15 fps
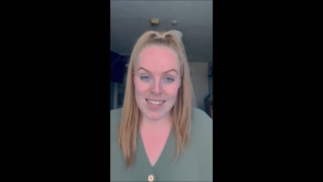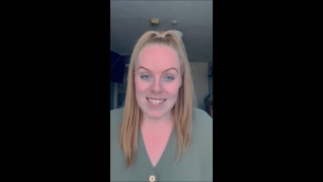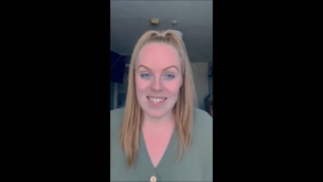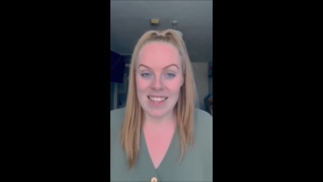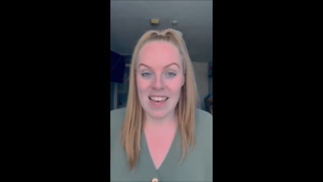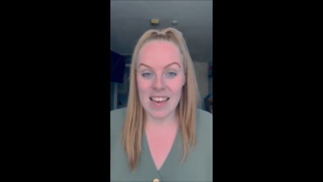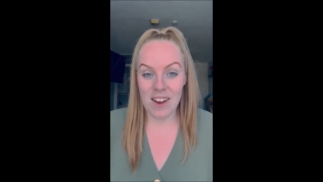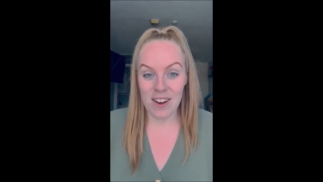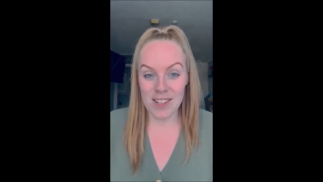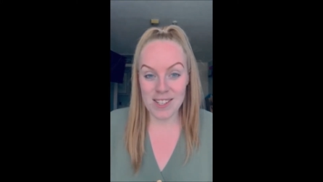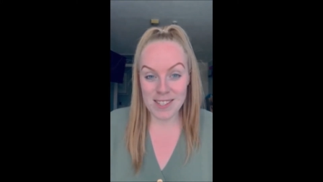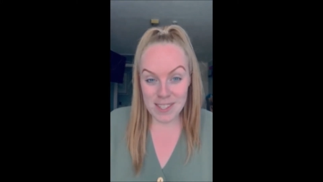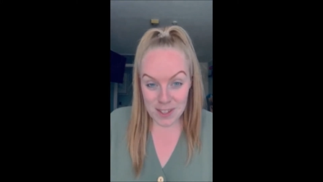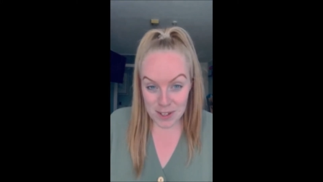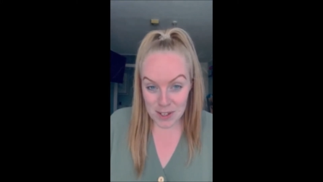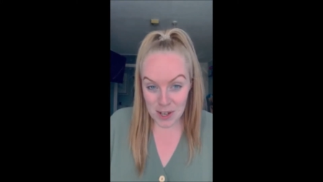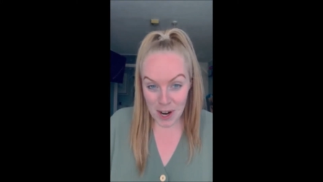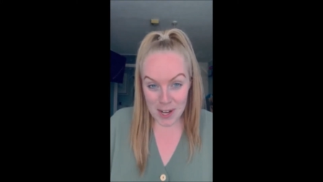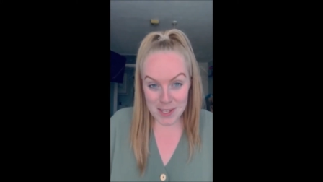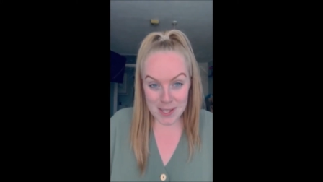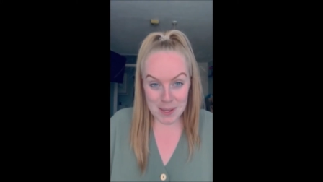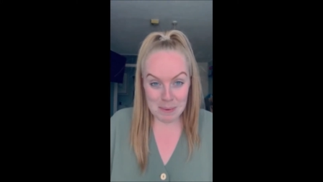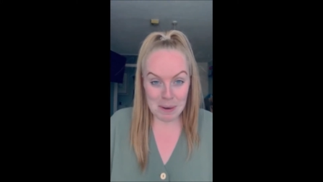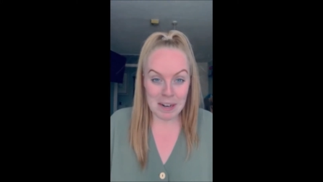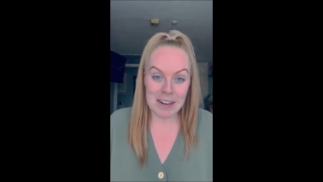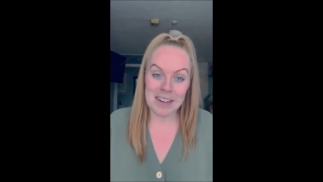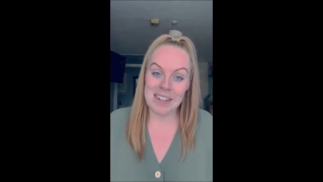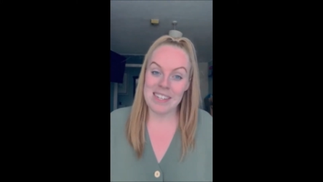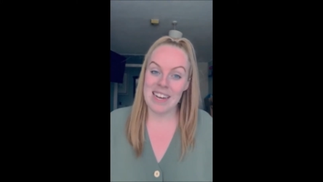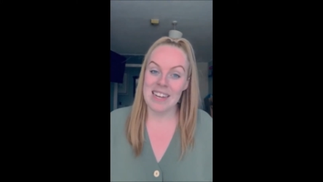so they are still trying super
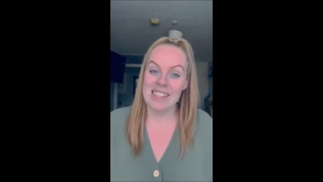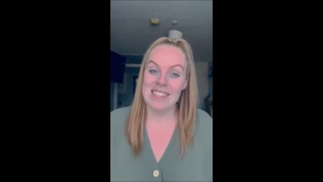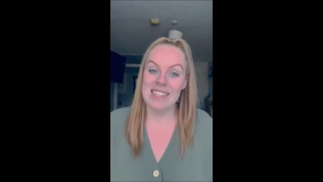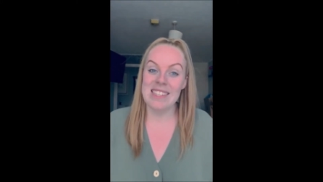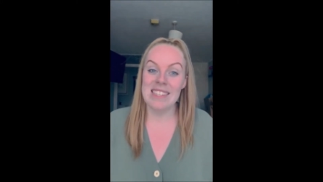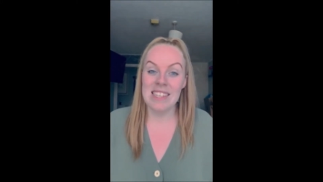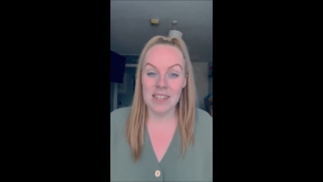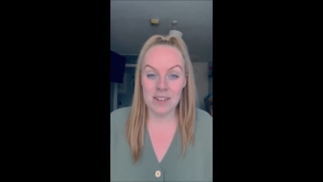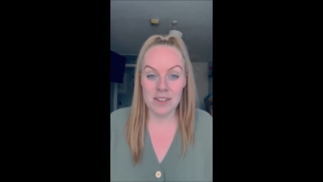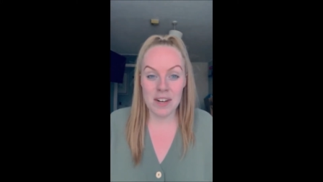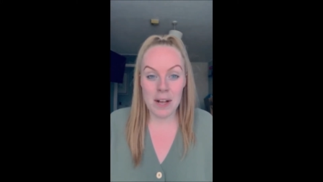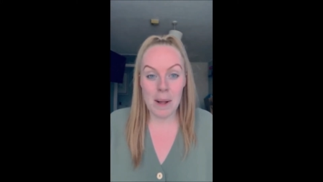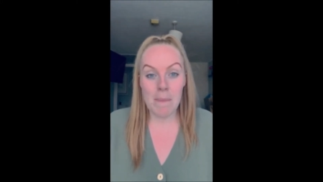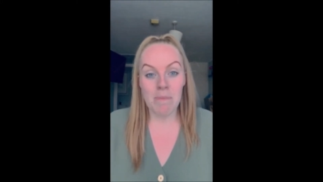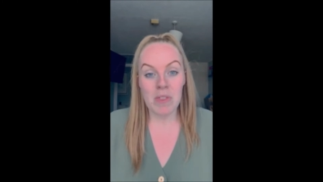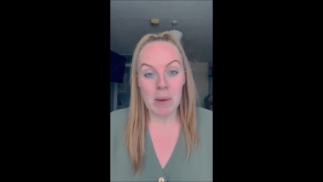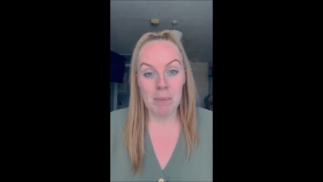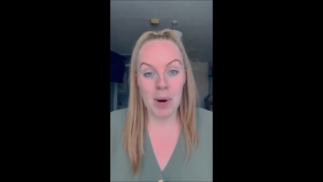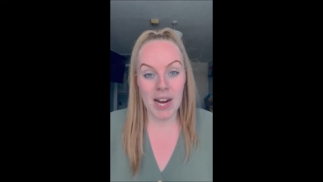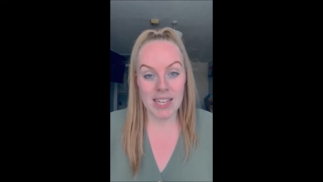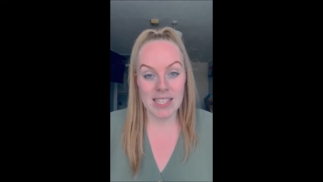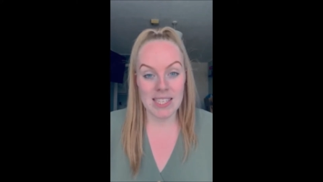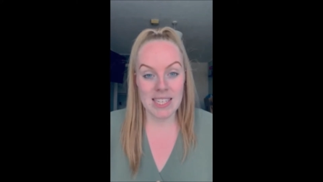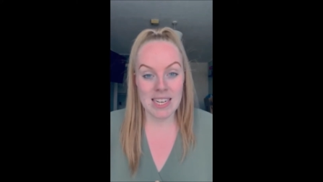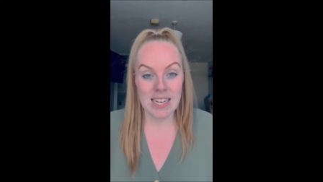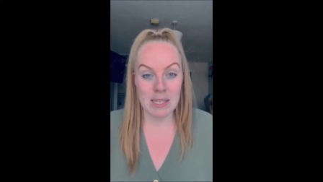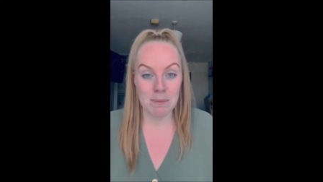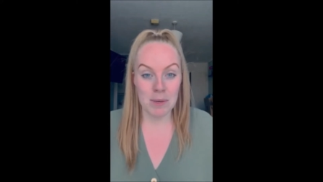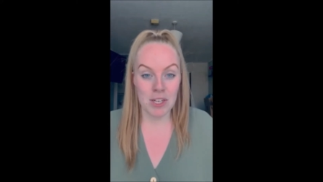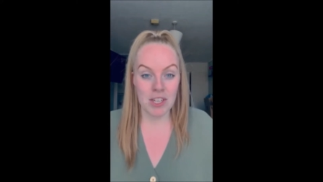hard and still practicing
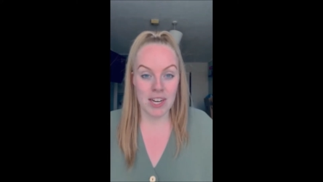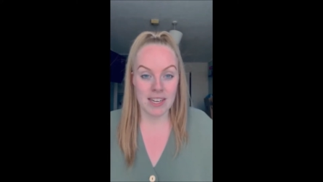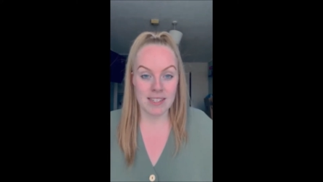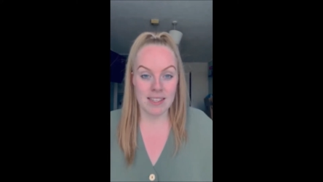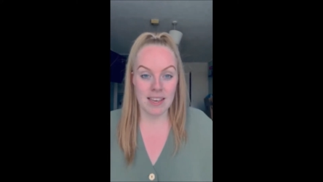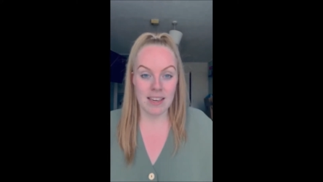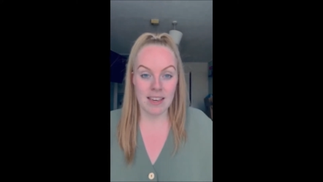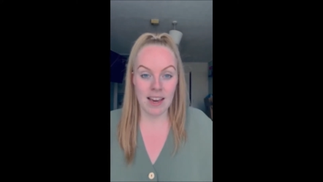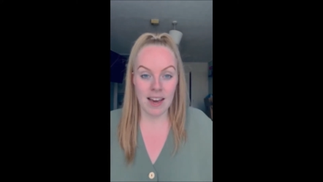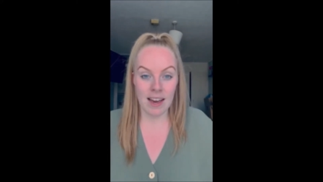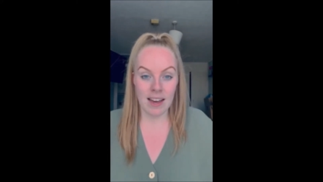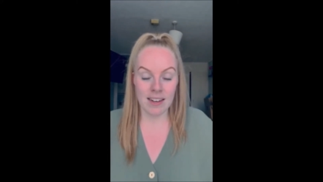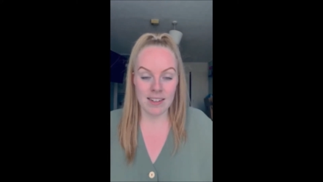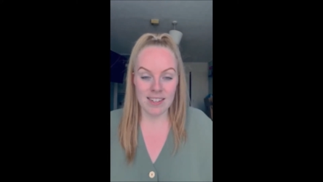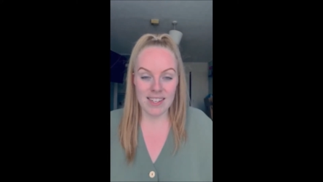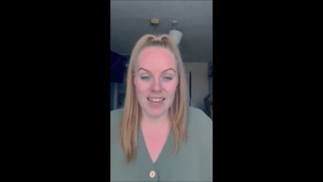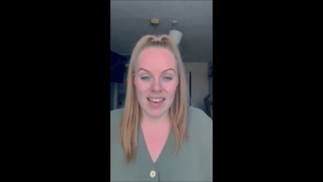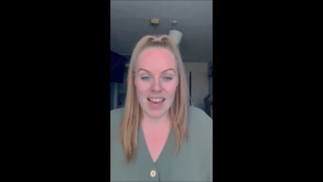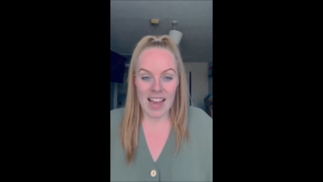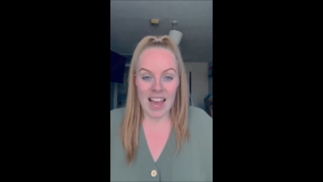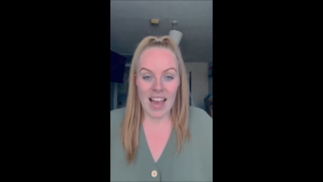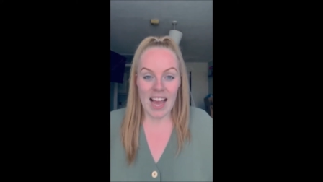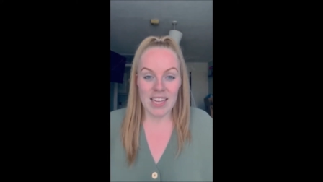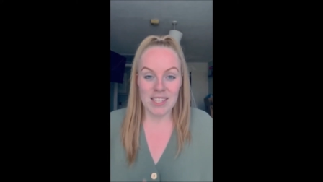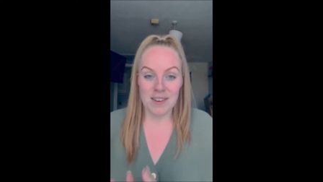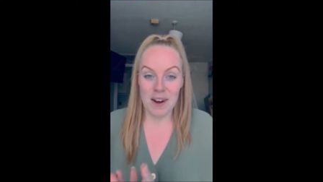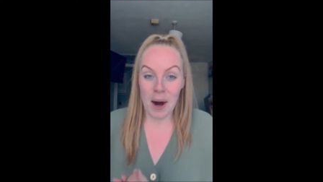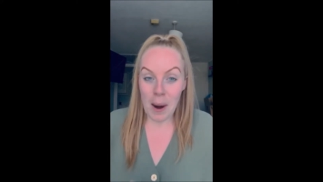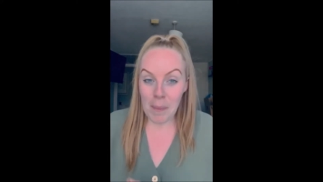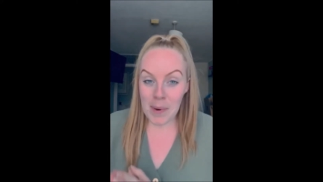as much as they can.
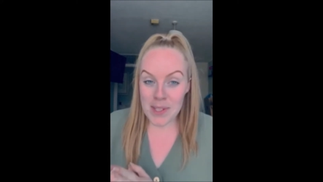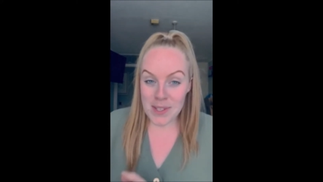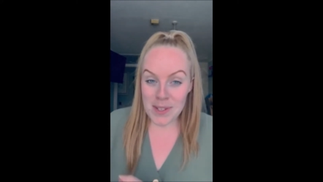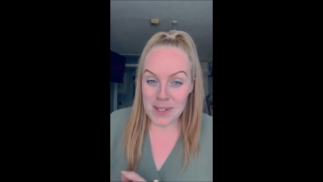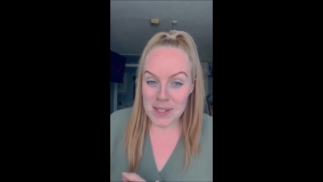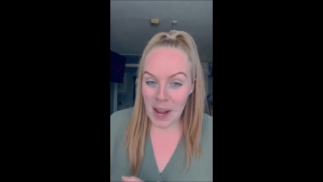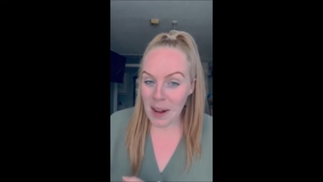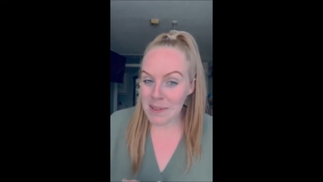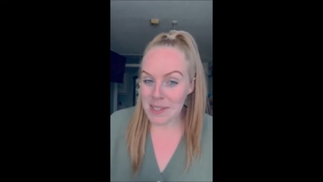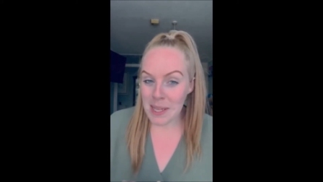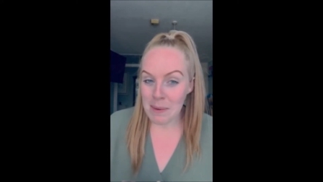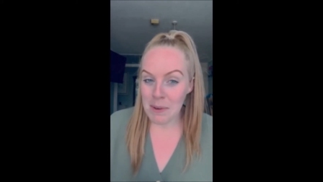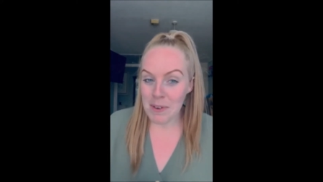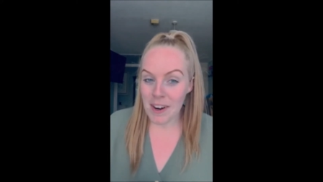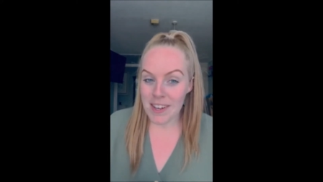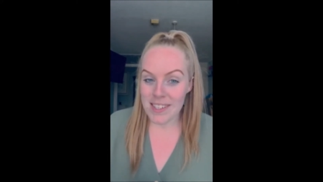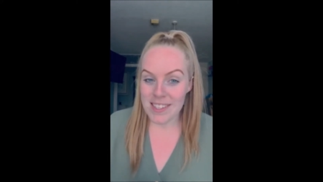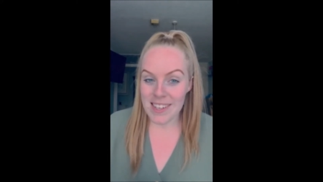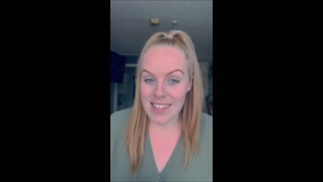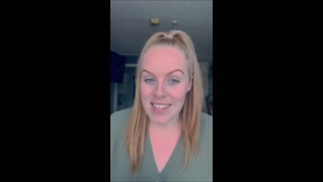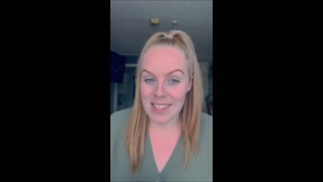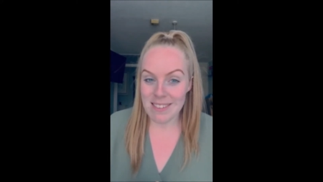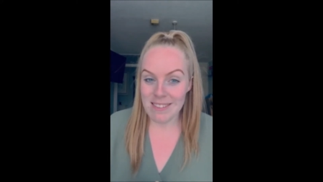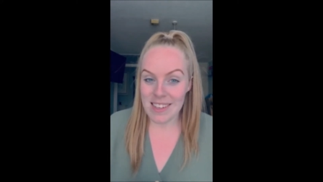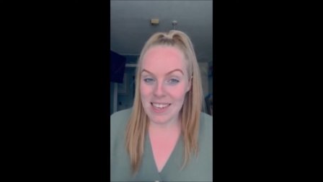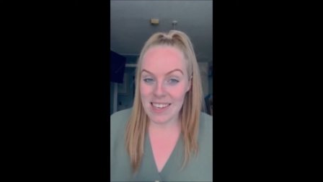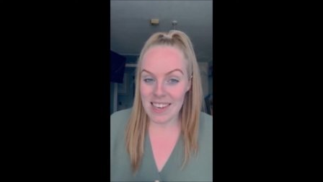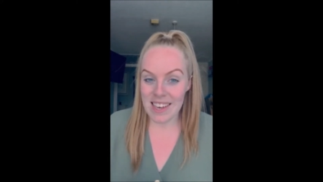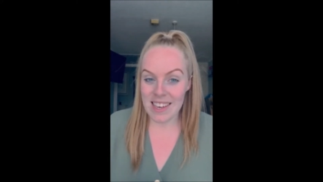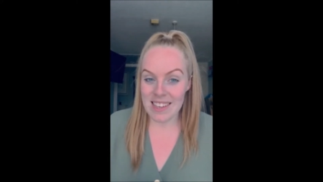So upper school's times table rock star this
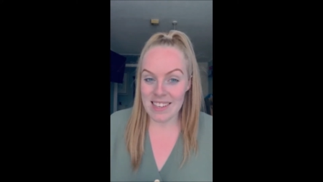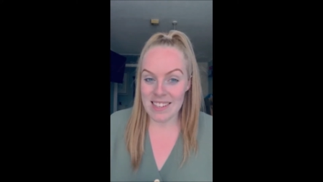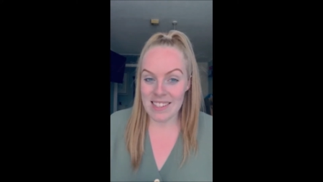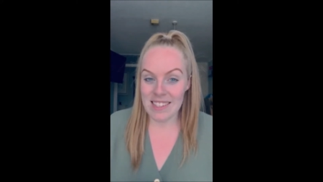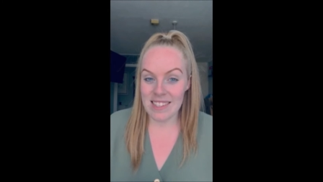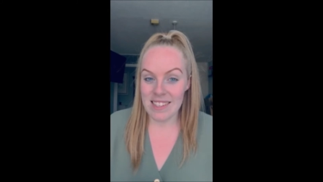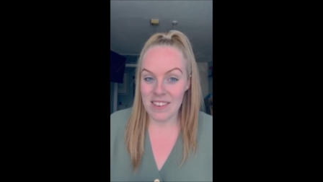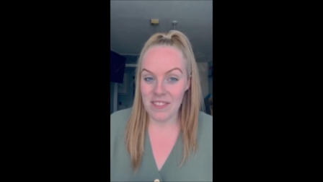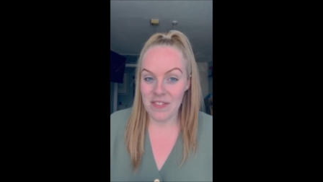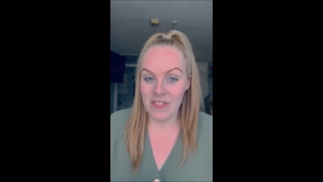week is